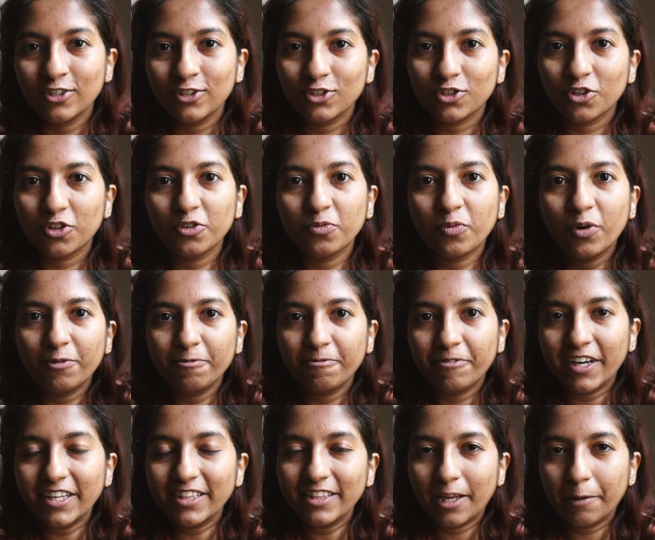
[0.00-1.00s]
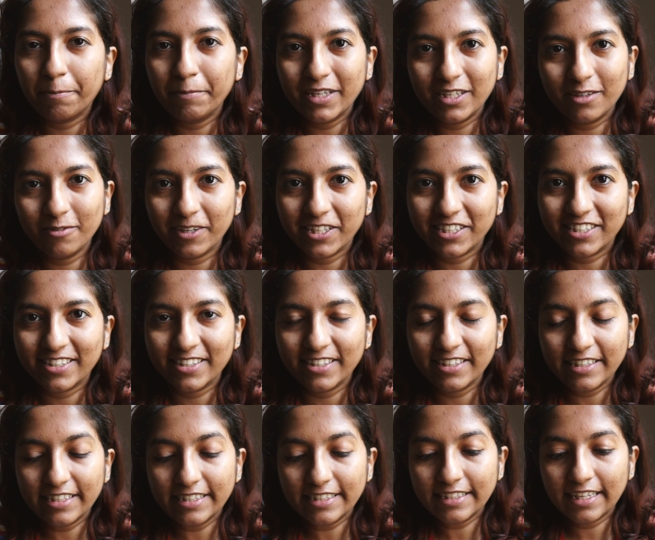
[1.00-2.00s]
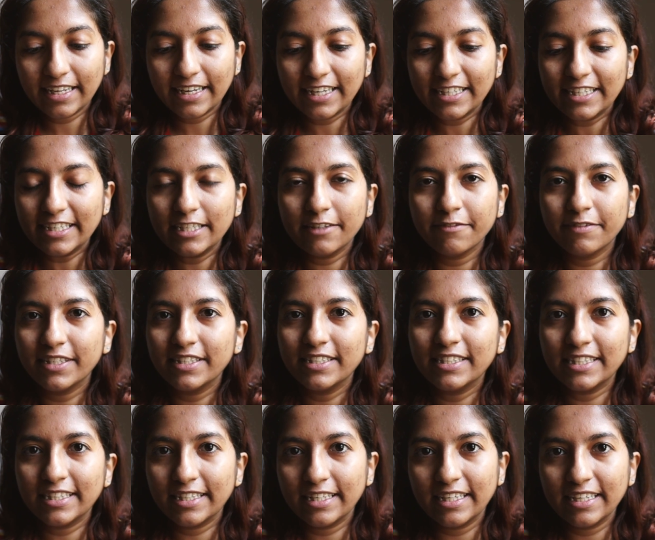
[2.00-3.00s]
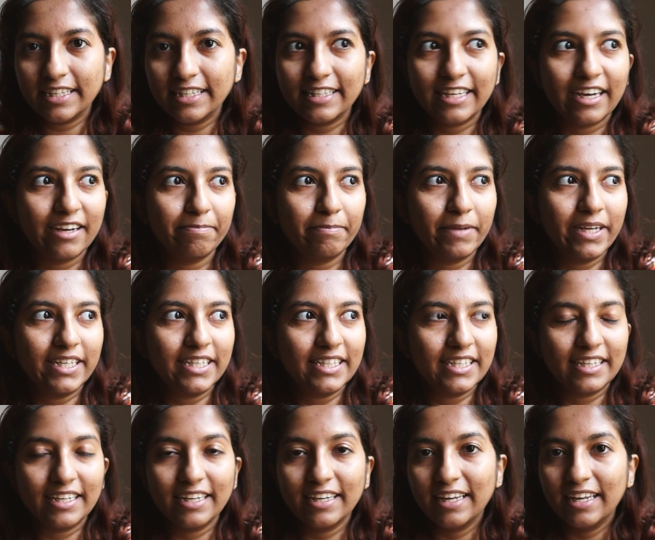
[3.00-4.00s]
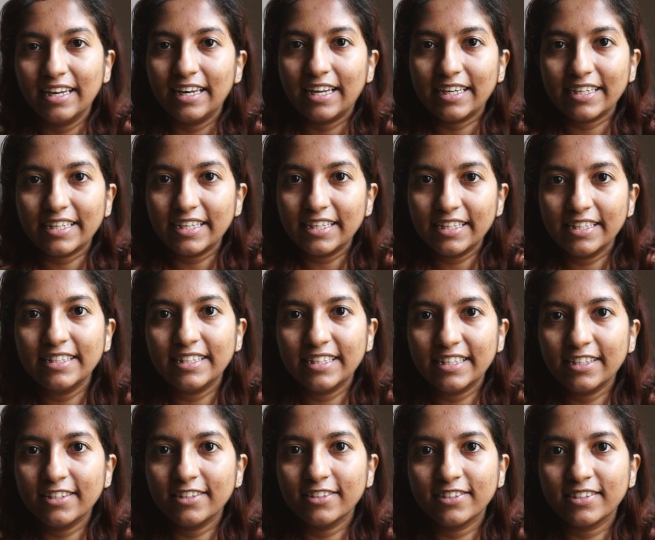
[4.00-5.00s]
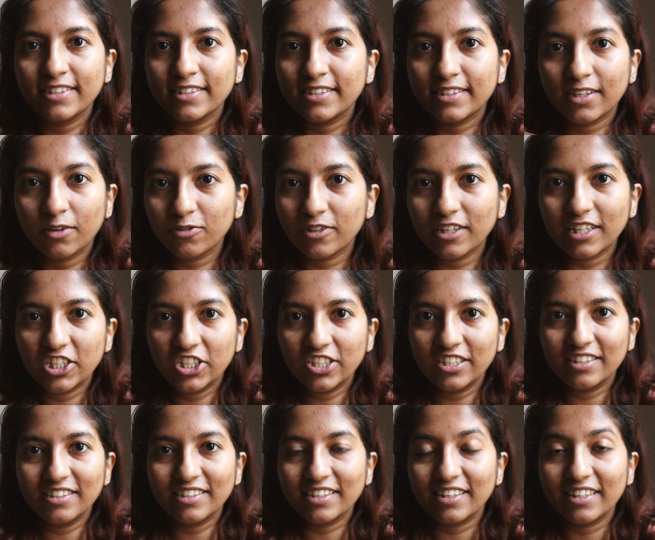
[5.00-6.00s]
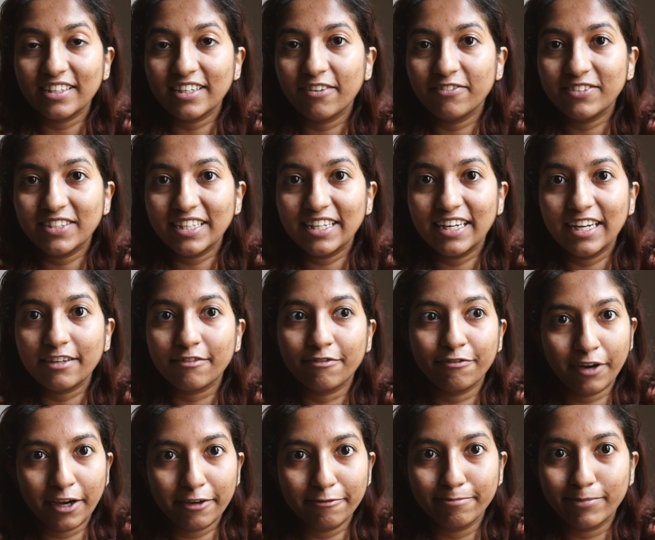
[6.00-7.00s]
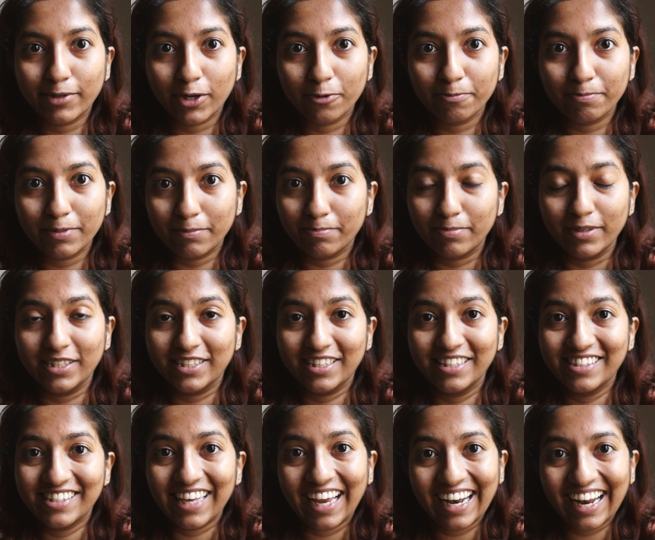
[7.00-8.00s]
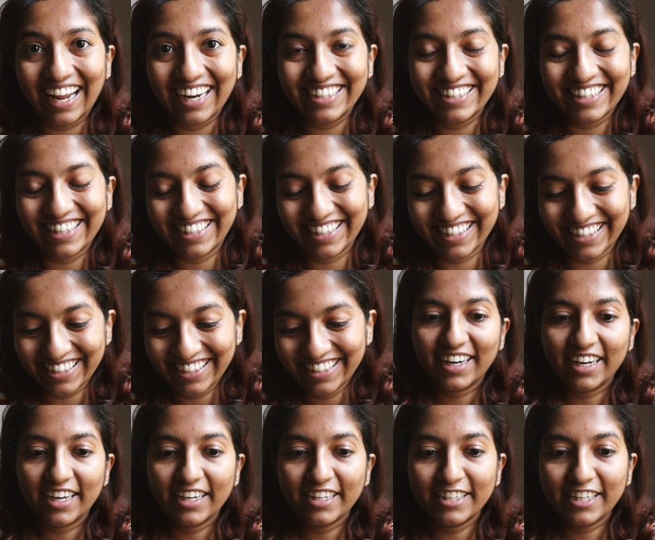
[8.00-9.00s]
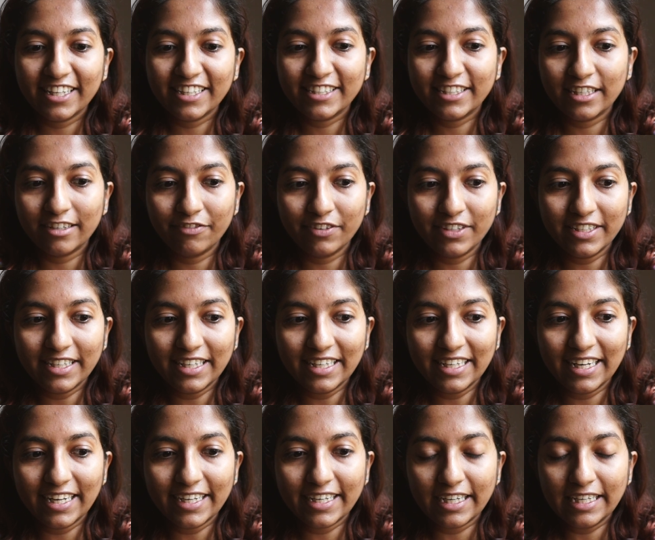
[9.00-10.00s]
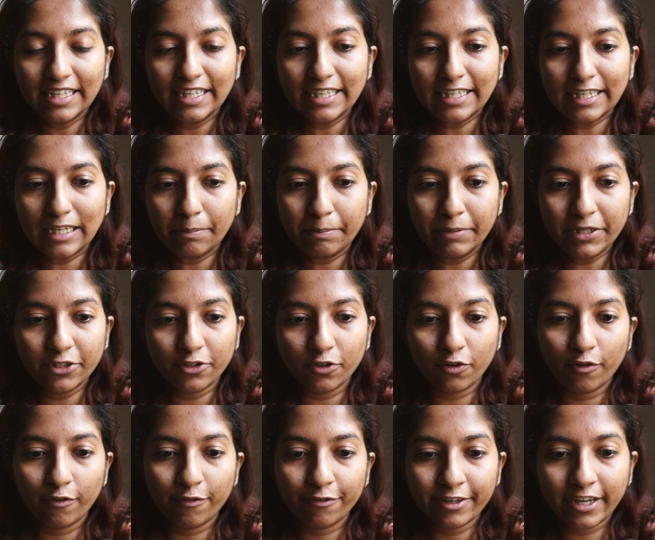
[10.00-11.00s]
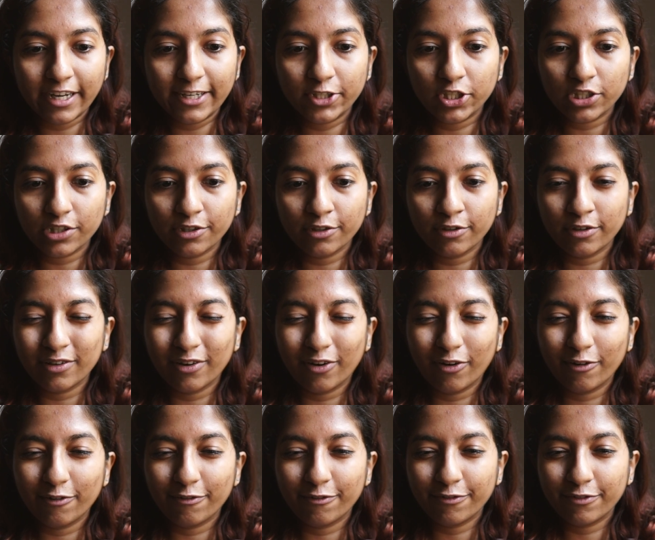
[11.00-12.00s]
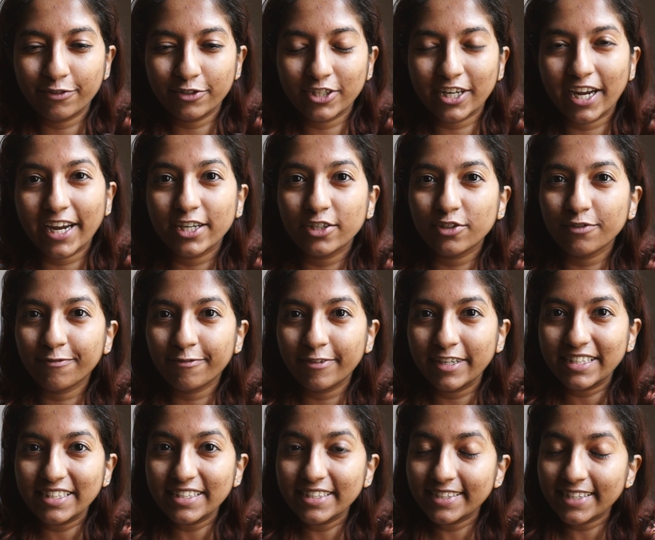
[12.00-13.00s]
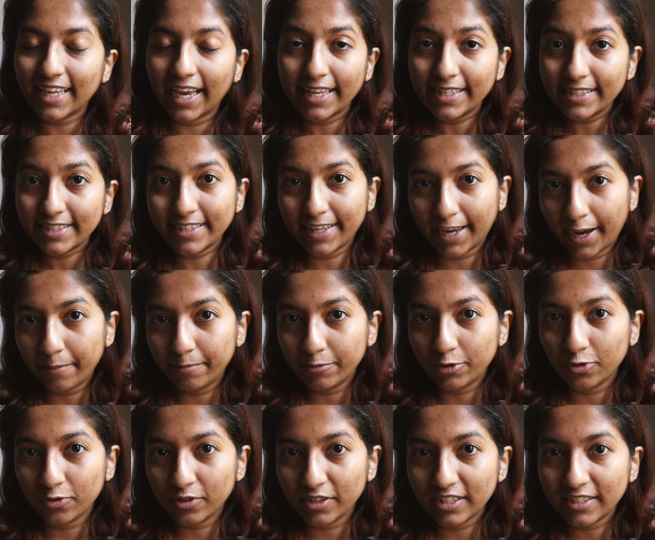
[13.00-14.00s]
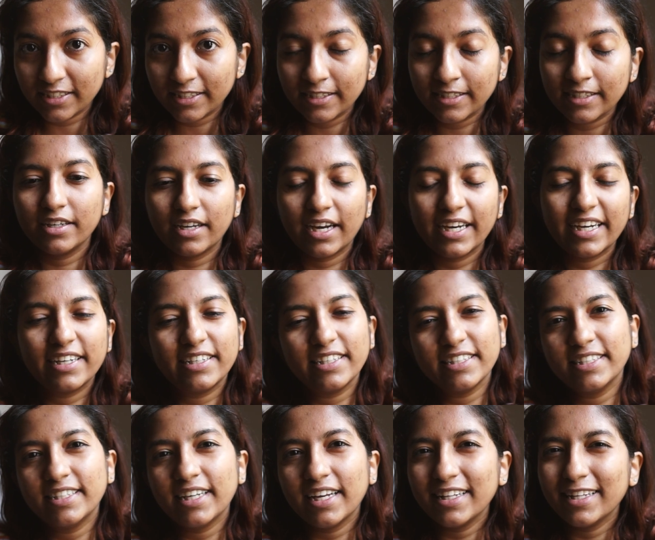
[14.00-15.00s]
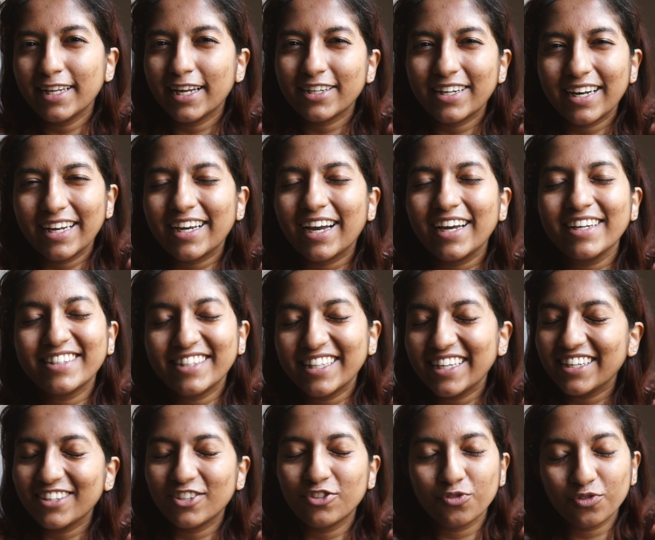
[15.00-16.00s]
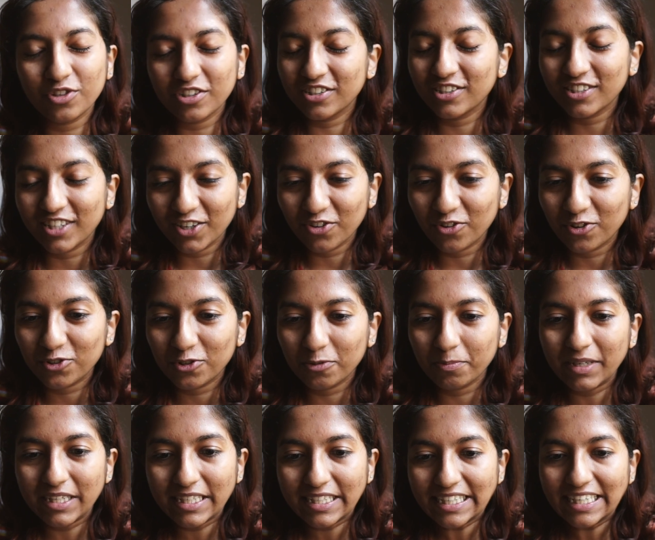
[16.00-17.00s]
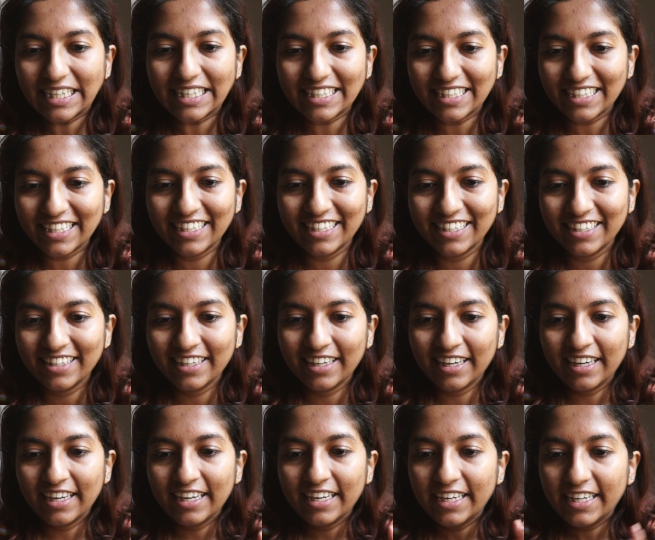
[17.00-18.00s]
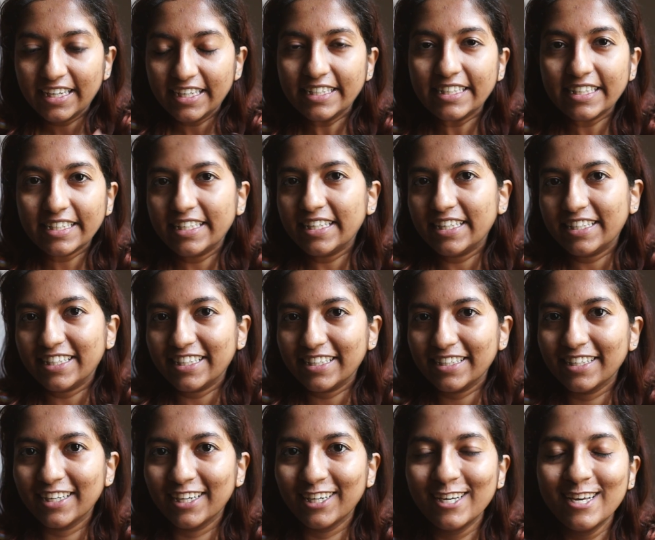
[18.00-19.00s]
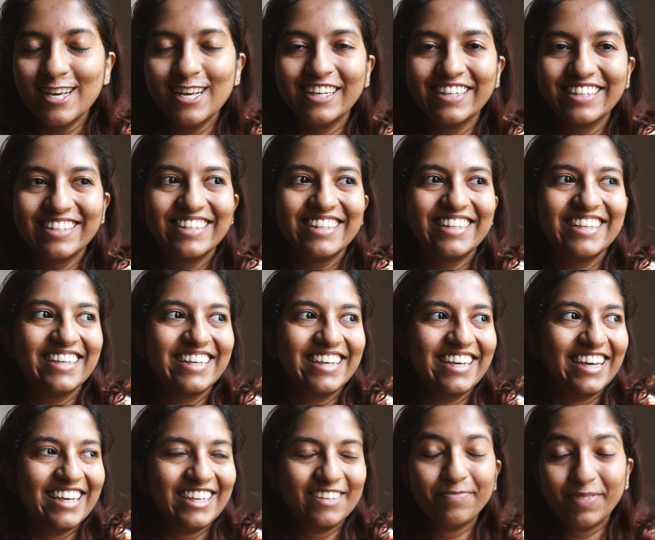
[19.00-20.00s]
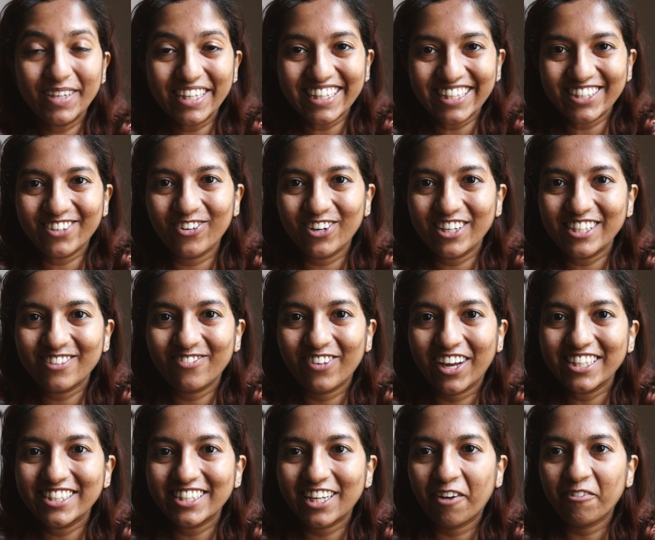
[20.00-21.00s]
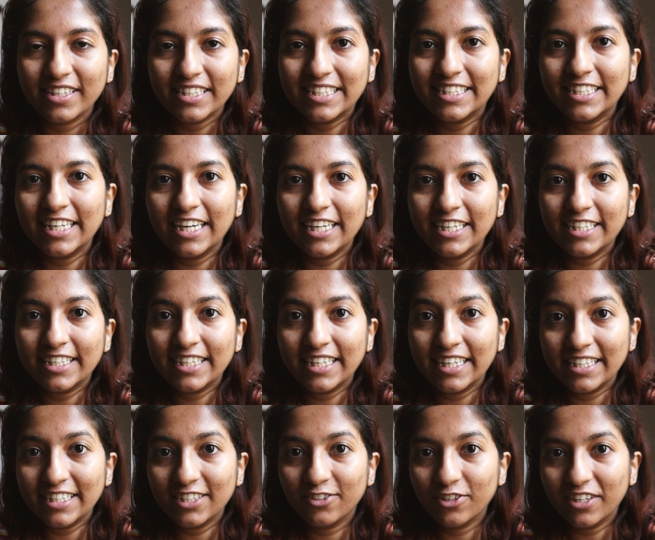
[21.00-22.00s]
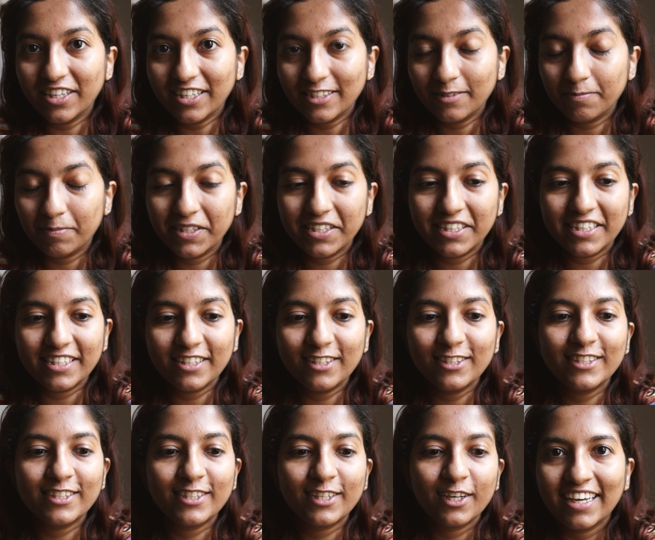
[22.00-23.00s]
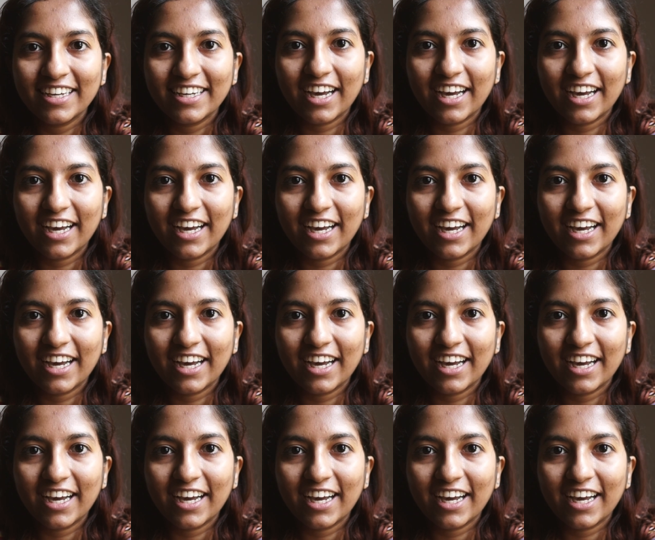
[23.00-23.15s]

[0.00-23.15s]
So you won't find that many Westerners, and I didn't even see that many like Indians, South Asians. I think I've seen like 5 brown people since I landed here. And there's definitely like a little bit of culture of trying to fleece and scam tourists. And I understand that, like I think tourists can also be really irritating being a tourist myself. Still a really good experience.